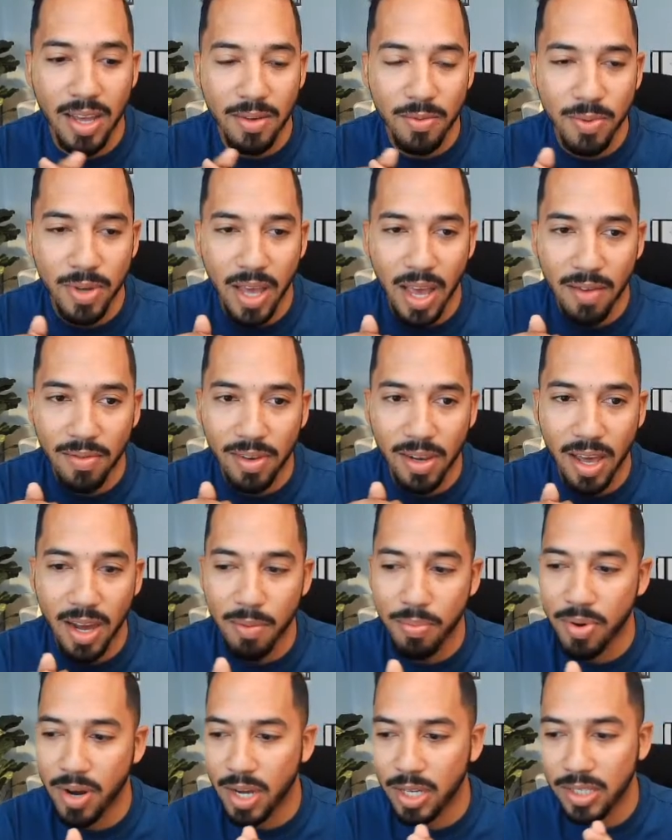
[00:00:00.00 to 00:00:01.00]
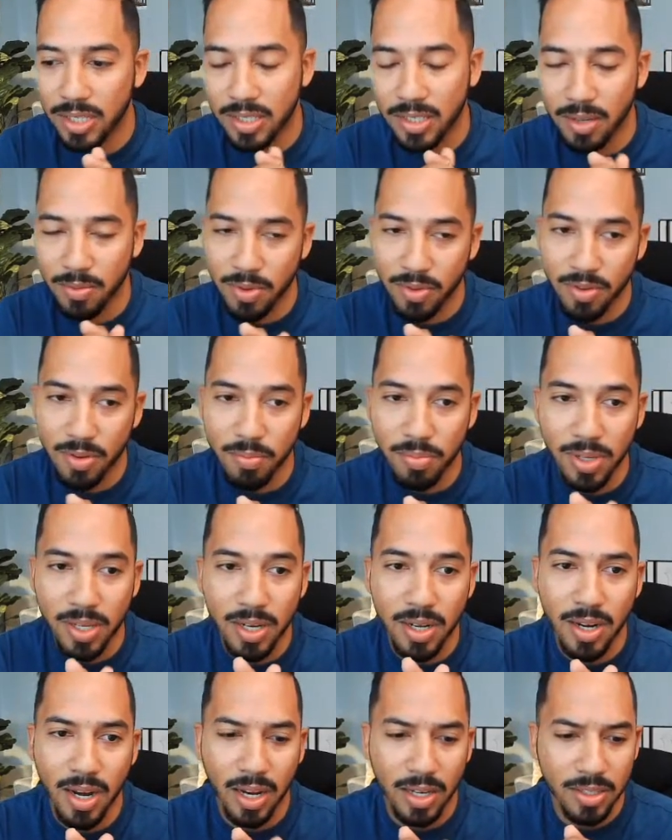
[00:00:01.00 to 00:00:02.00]
We have a lot of projects that we've
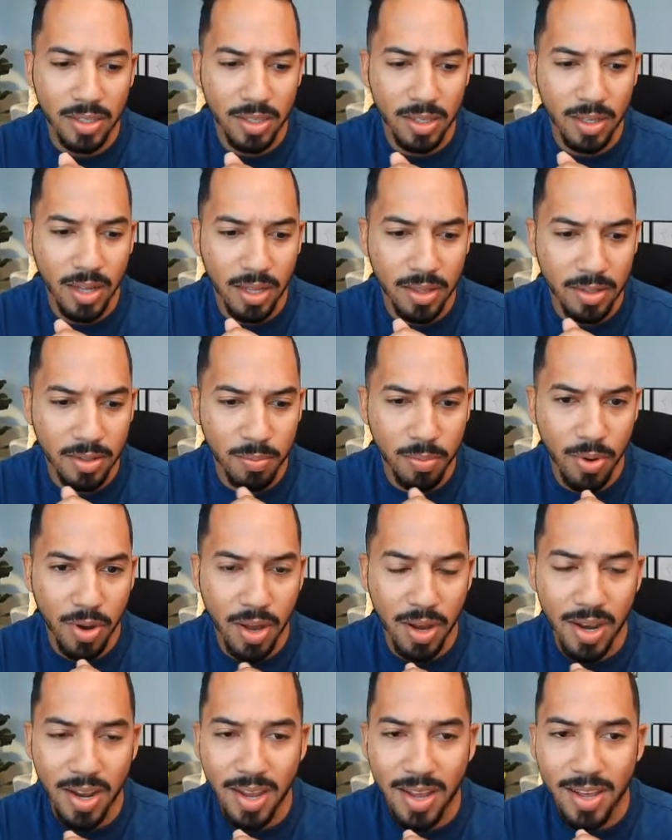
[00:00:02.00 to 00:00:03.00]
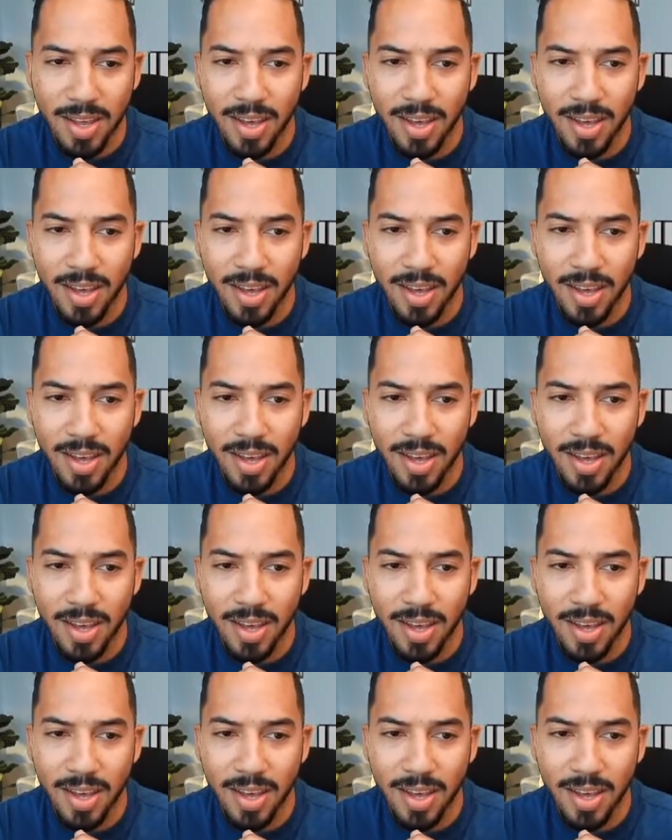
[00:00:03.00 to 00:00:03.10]
completed actually at this point.